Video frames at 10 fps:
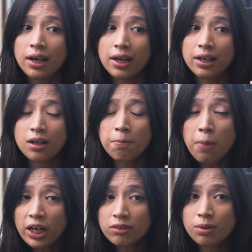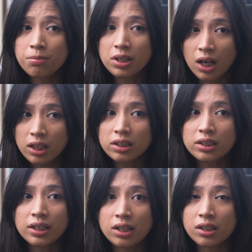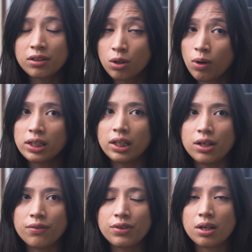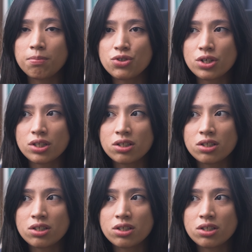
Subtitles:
And apart from the color and the quality of the images,